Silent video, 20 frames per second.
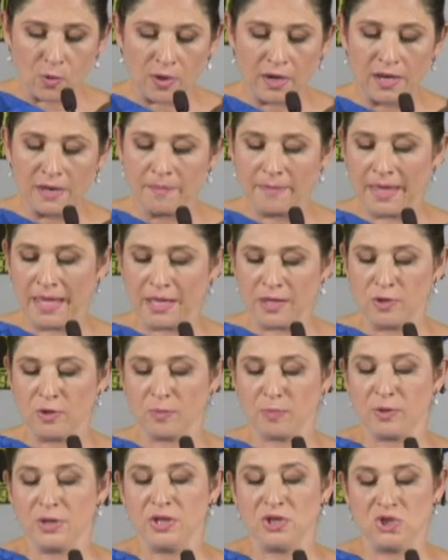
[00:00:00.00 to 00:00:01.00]
going to make
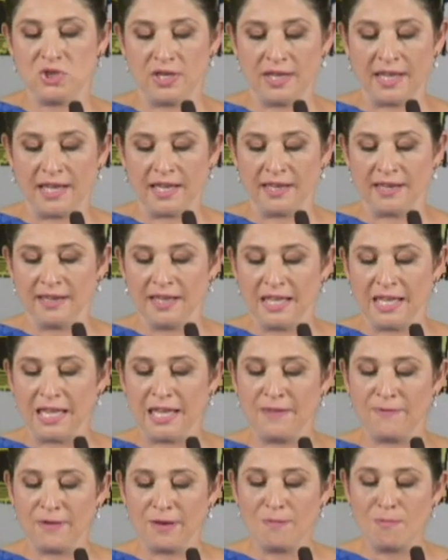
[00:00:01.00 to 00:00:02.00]
you appreciate
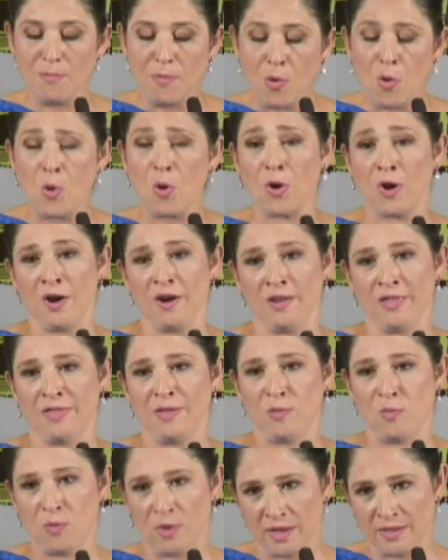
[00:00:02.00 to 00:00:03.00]
even more
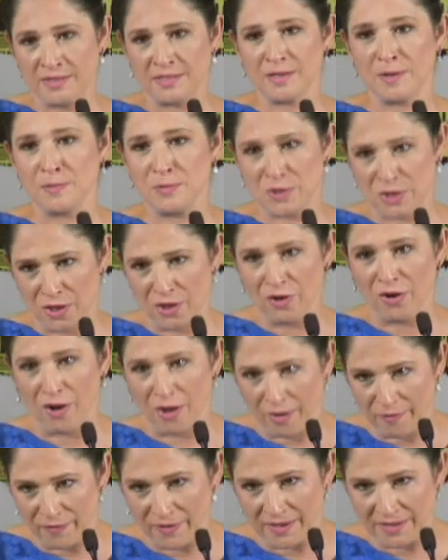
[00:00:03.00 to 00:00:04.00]
the once obscure
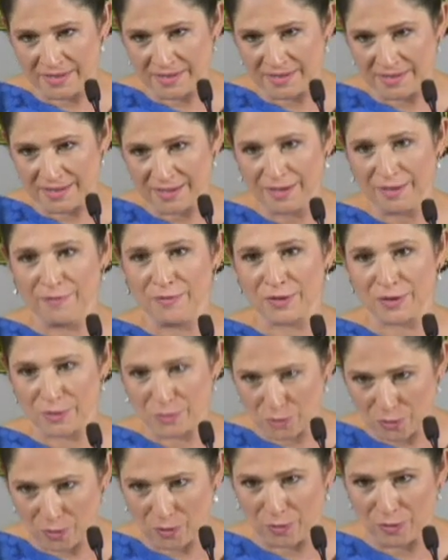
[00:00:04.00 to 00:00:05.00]
office of the
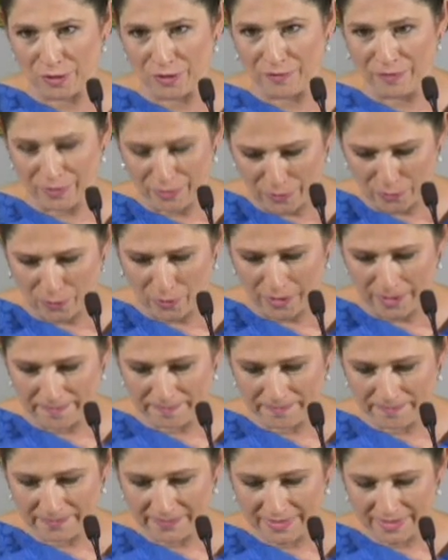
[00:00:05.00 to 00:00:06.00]
Comptroller of Illinois.
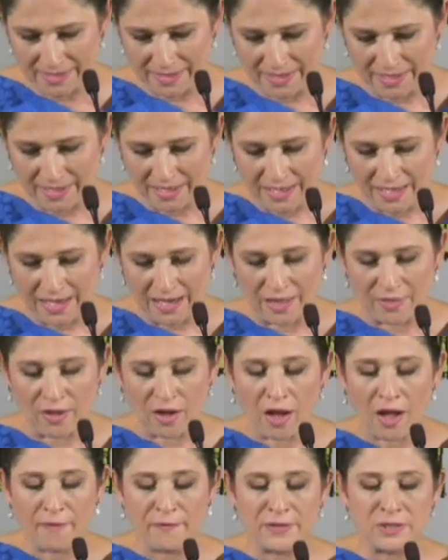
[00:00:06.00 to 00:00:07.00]
Now, the
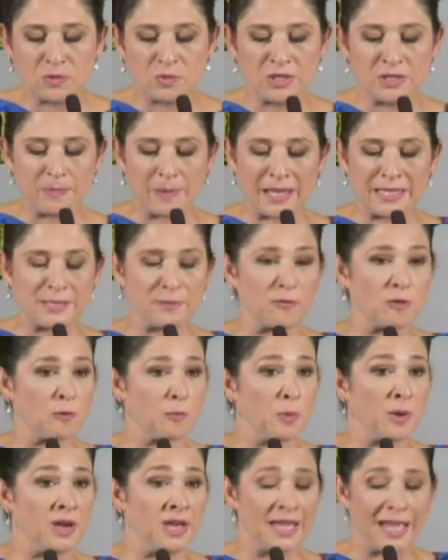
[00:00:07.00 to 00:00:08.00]
office responsible for
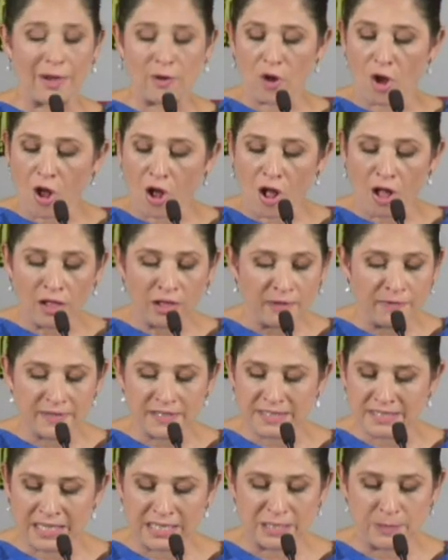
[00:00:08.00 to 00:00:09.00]
putting out all of
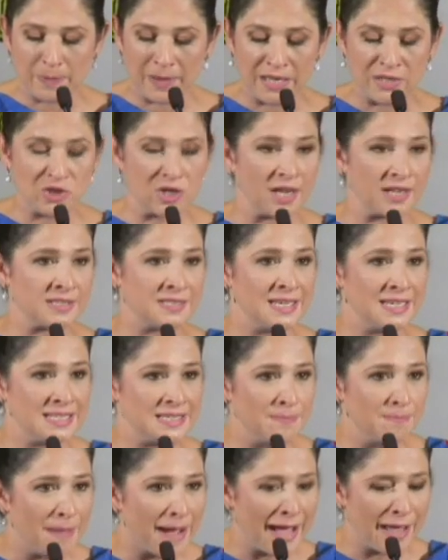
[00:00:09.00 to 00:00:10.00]
the state's paychecks
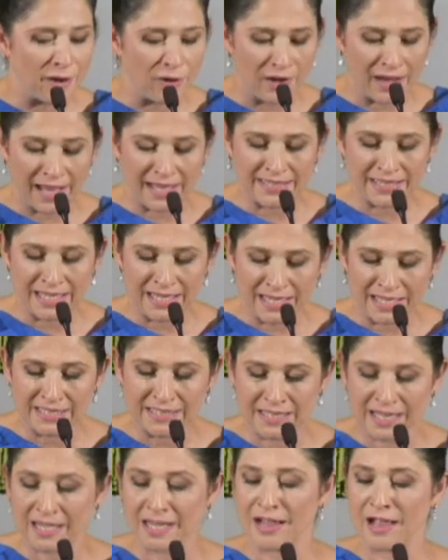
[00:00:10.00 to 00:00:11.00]
is modernizing
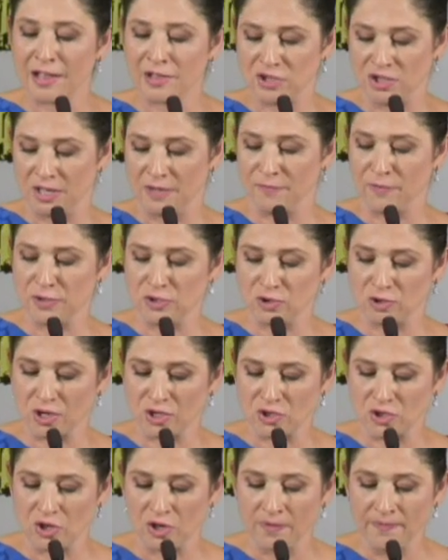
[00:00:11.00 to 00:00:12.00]
its technology
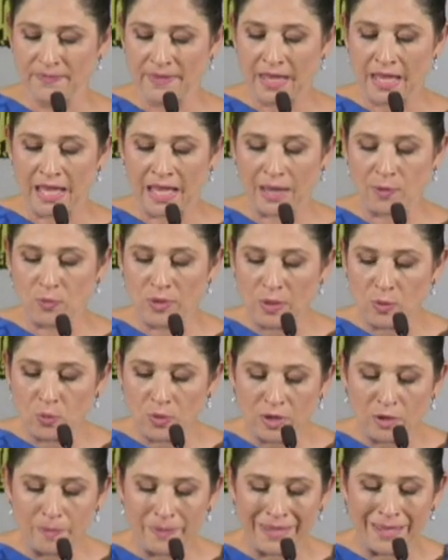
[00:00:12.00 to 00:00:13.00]
infrastructure, and we
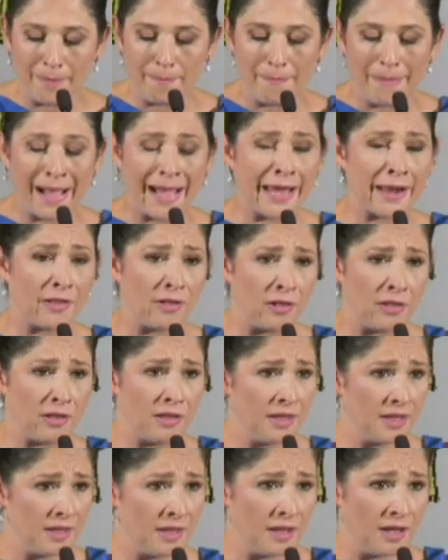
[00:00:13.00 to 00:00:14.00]
will be a
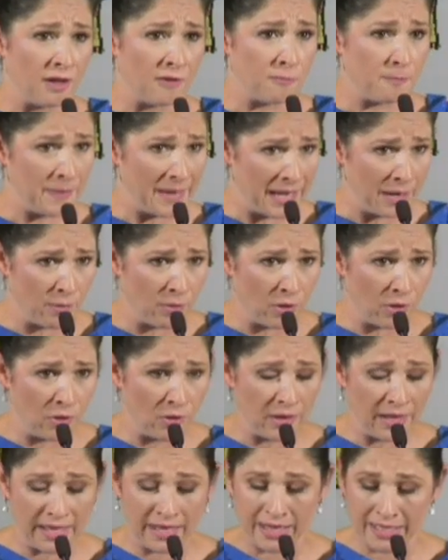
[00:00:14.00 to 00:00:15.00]
model of
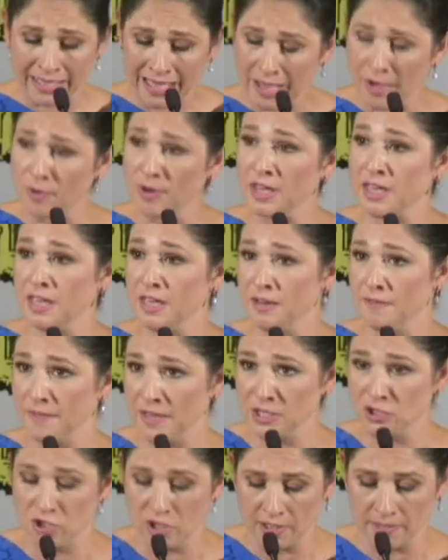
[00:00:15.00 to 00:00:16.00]
payroll and accounting
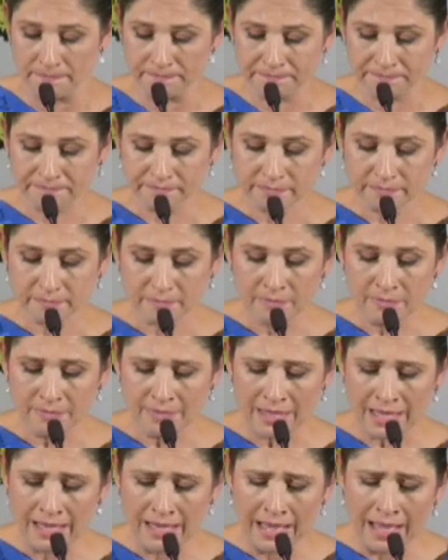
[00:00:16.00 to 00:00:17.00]
innovation.
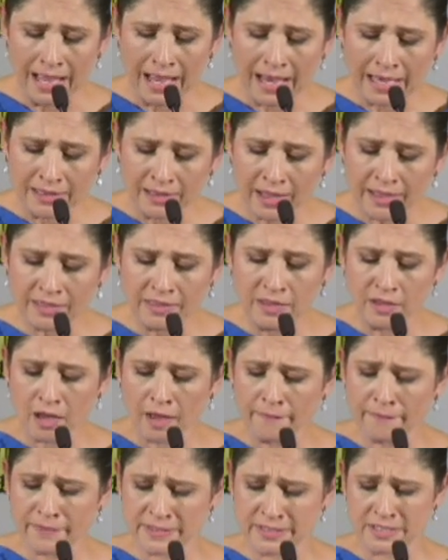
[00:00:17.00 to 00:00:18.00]
I'd like the
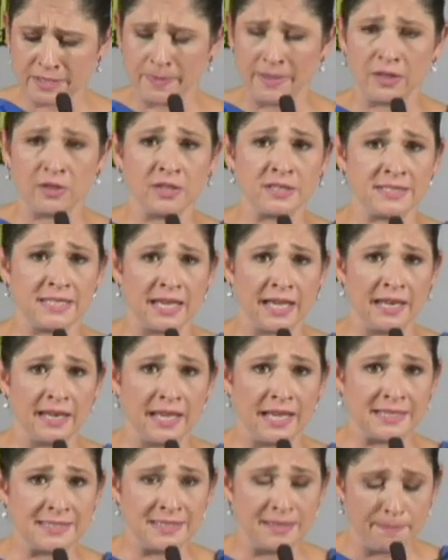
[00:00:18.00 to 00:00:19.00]
office to be looked at
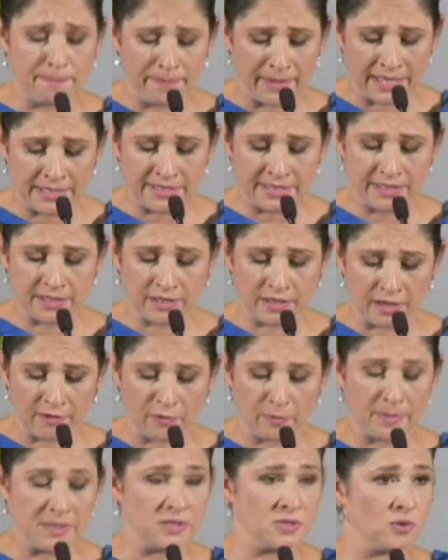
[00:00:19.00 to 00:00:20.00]
as the best
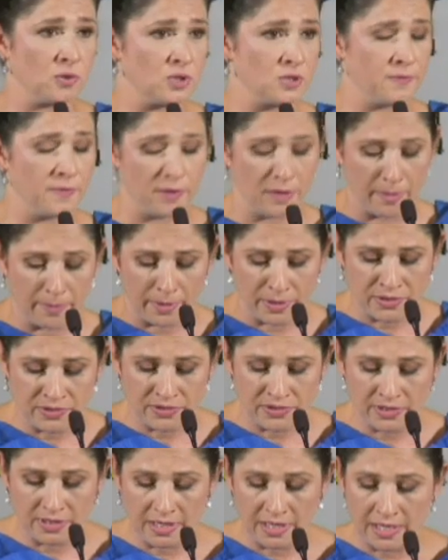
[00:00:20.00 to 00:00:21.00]
government source for
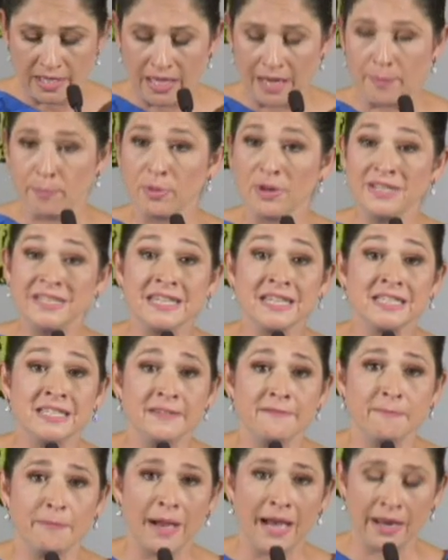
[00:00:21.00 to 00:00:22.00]
numbers and
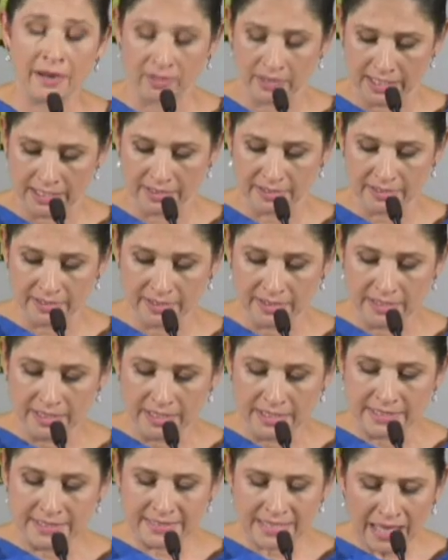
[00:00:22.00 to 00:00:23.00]
predictive modeling,
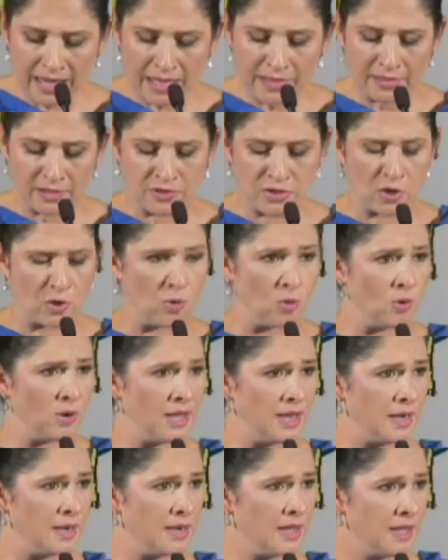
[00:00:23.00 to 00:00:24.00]
setting the tone
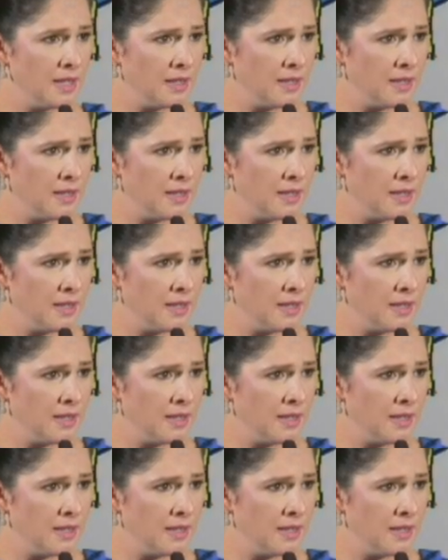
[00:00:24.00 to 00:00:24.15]
and